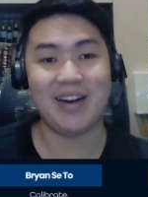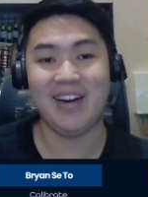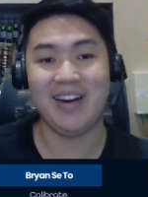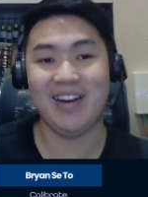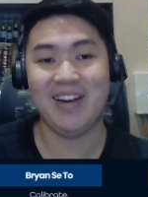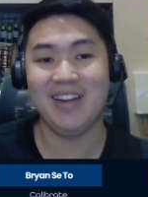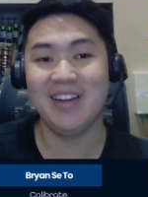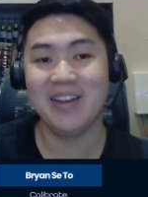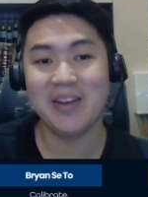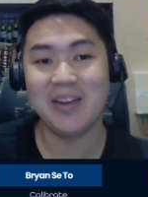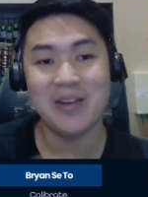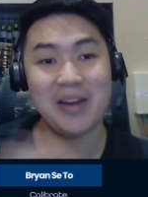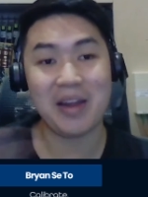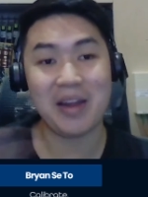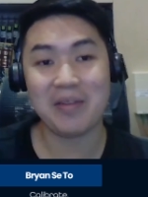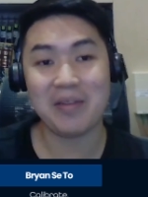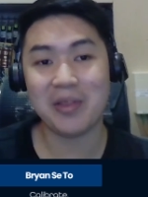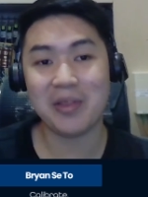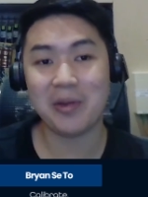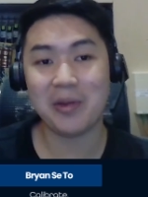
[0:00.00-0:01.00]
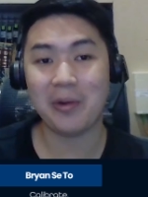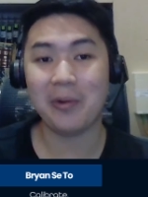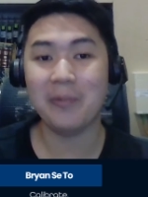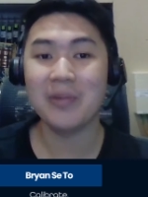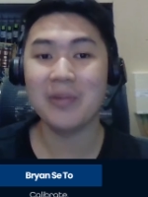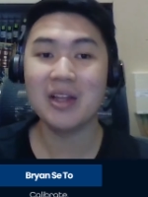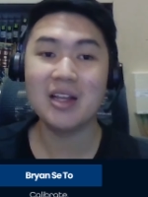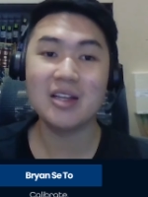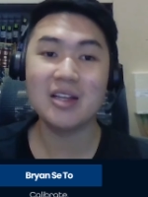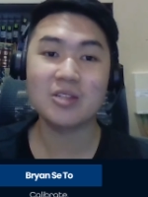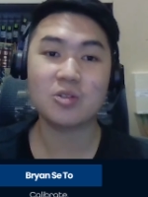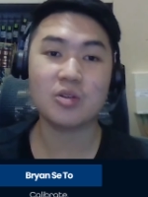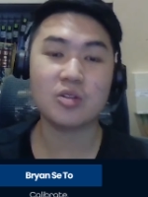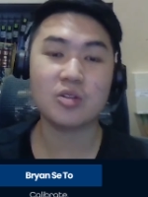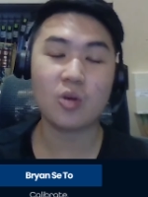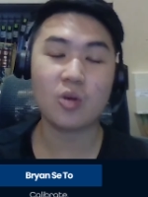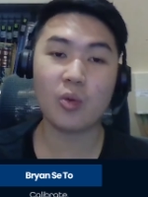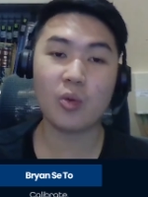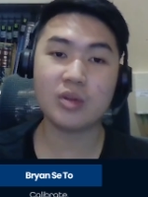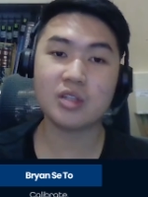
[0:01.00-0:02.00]
right? you never know. So
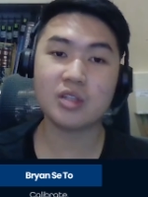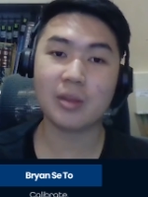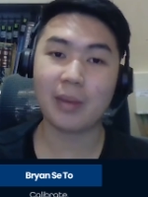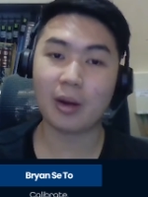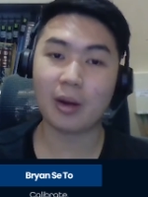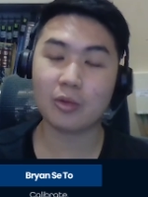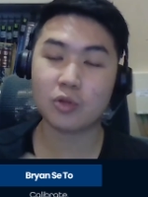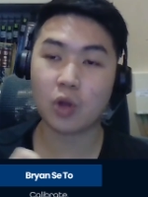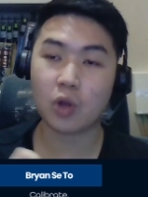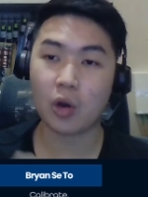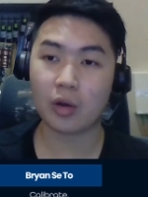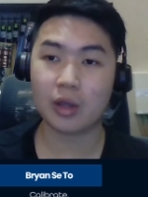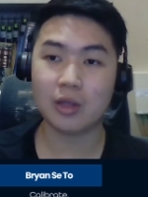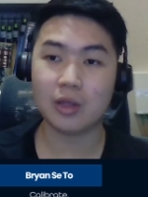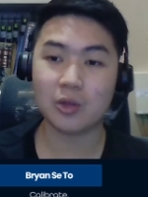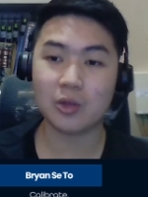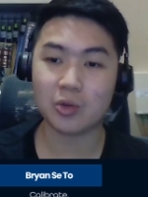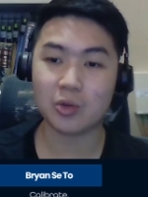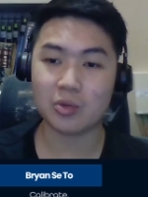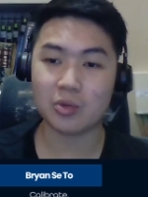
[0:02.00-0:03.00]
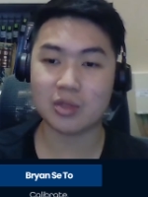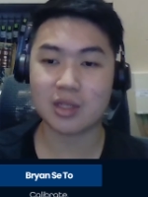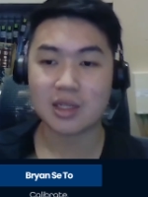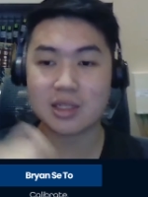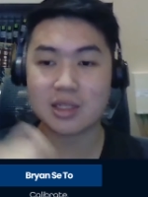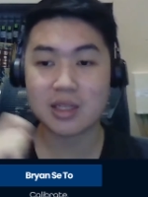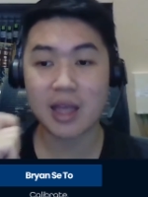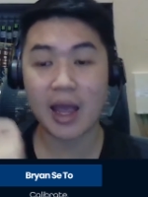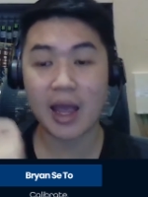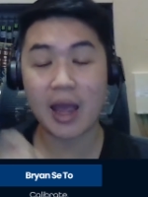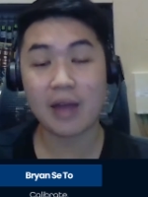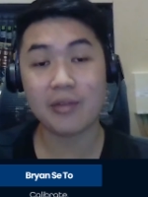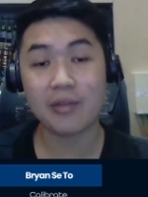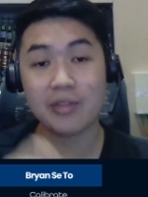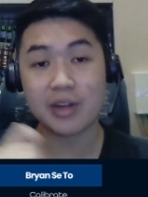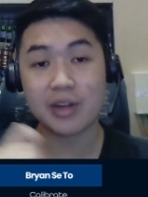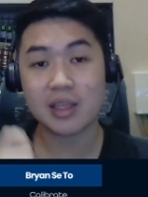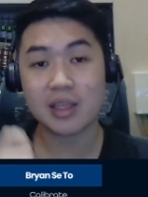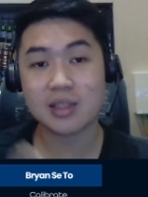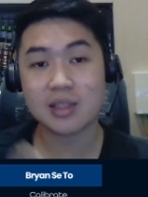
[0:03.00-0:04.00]
it's always about talking to users
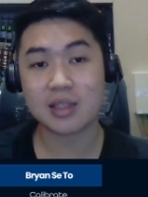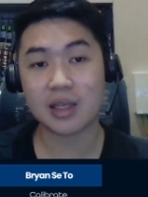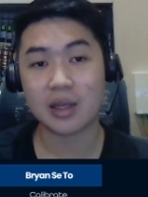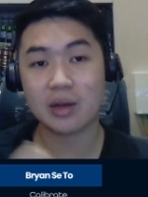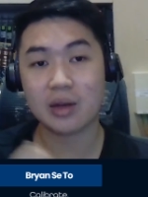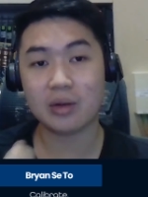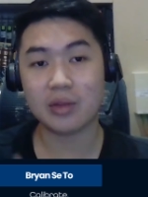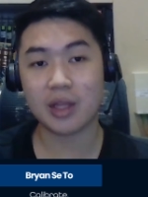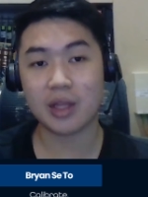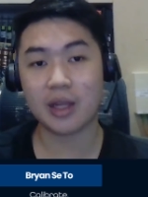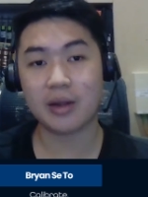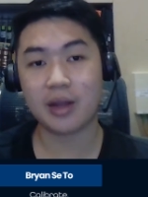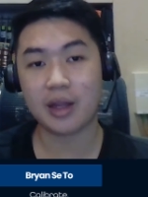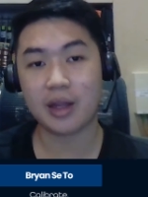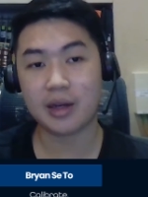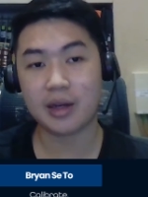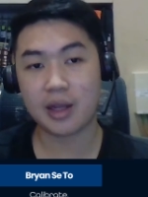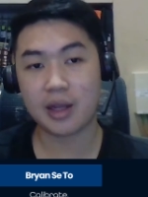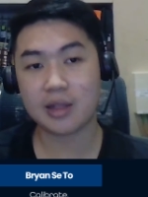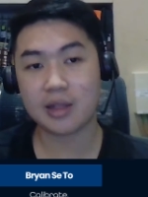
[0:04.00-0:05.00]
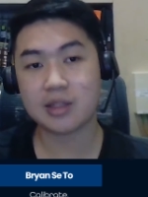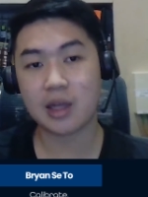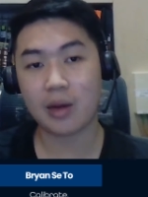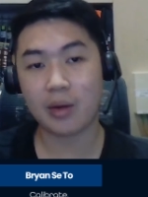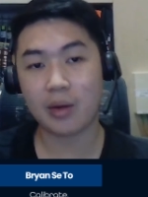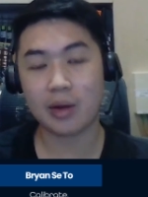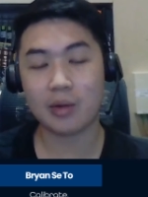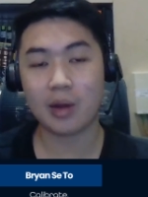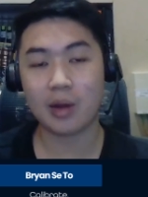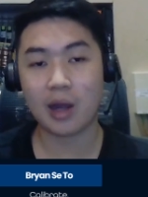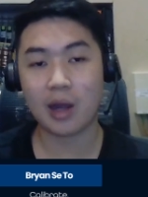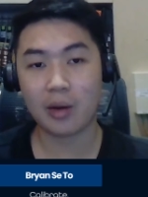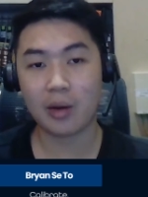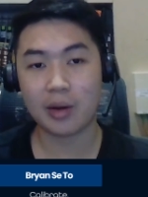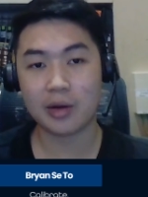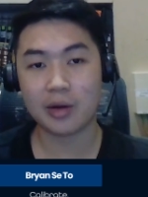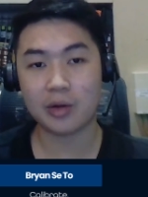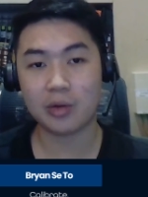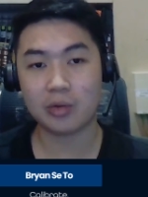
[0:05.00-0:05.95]
every single day, and that's how I how I